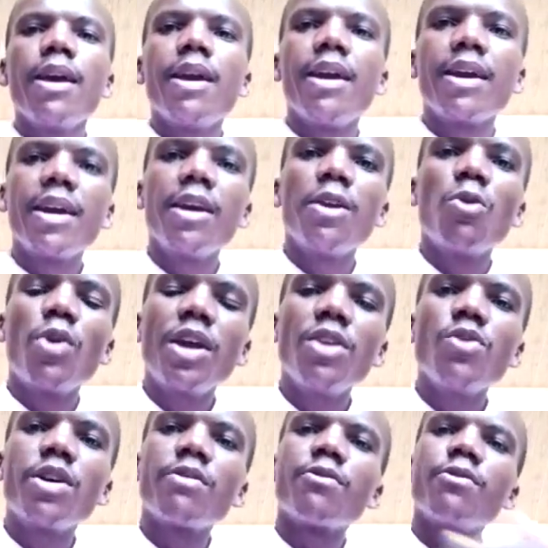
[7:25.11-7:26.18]
Again, when
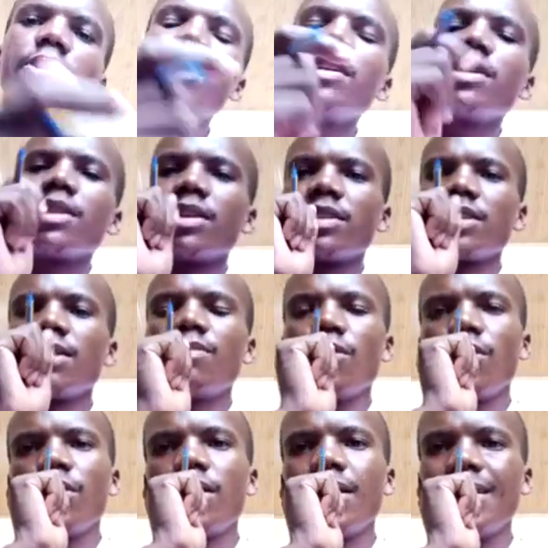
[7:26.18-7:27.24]
you are filling the
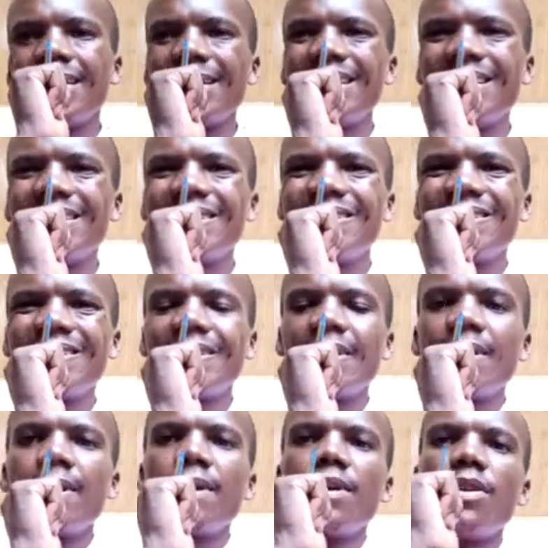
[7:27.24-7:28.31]
table, again,
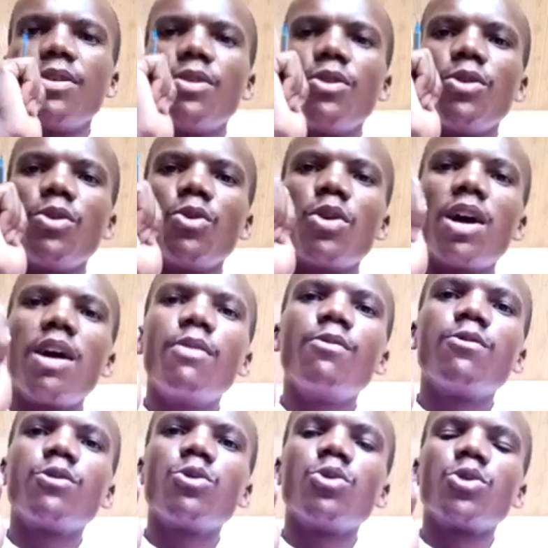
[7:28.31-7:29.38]
you
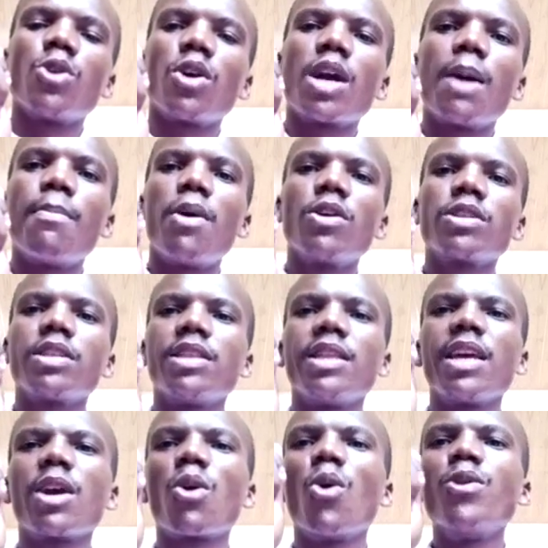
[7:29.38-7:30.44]
have to talk about
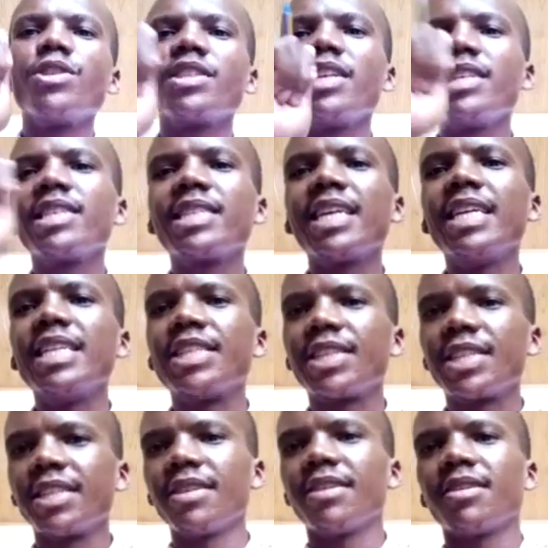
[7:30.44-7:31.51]
the
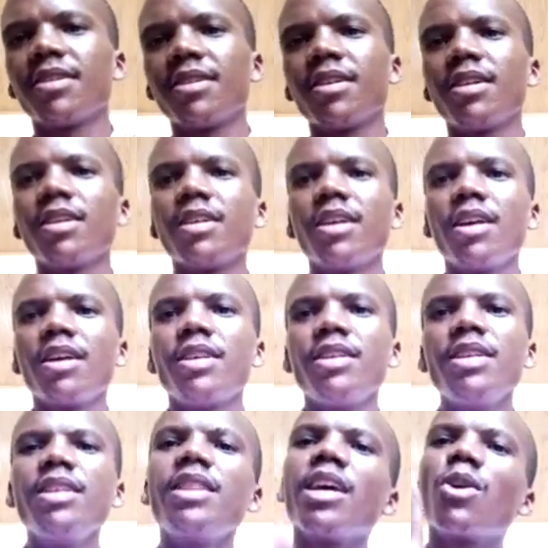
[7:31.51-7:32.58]
consistency.
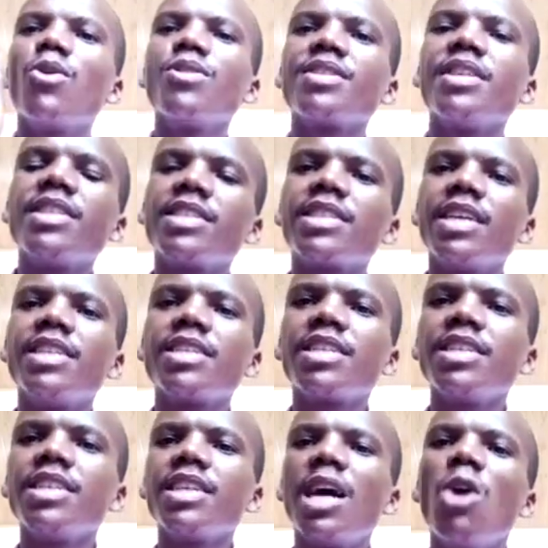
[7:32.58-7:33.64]
In the
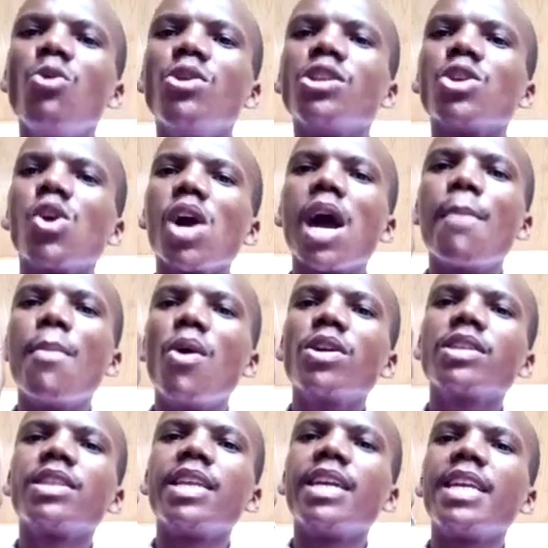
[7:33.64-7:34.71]
consistency, now we talk about
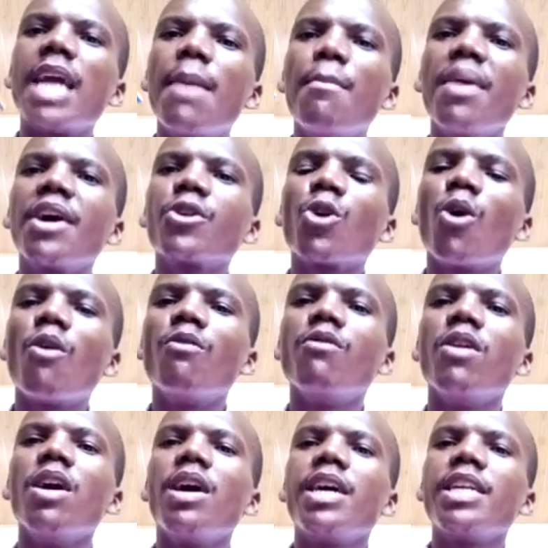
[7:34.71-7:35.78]
the number of
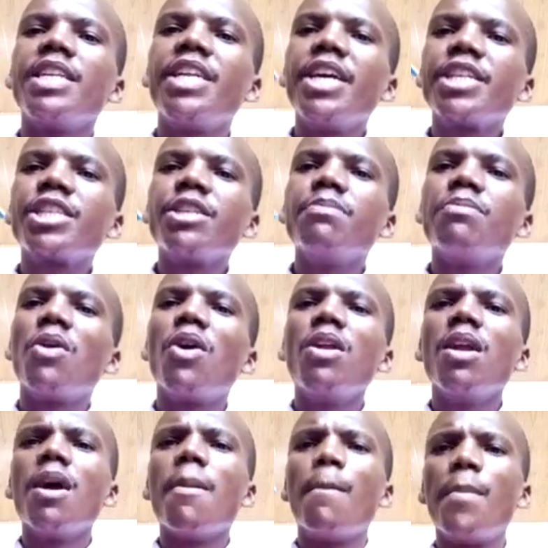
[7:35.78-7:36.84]
decimal
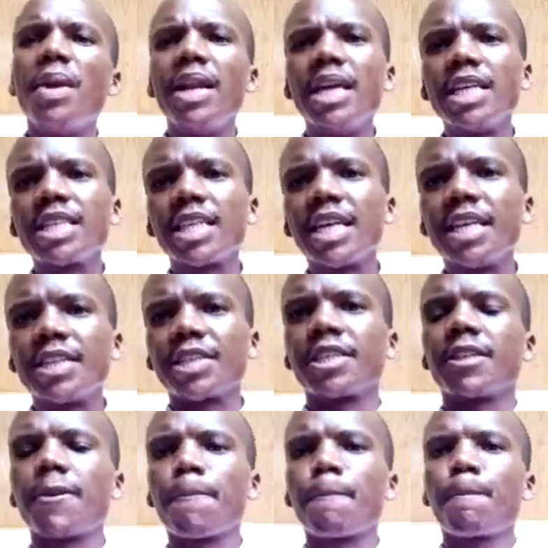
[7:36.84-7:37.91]
places.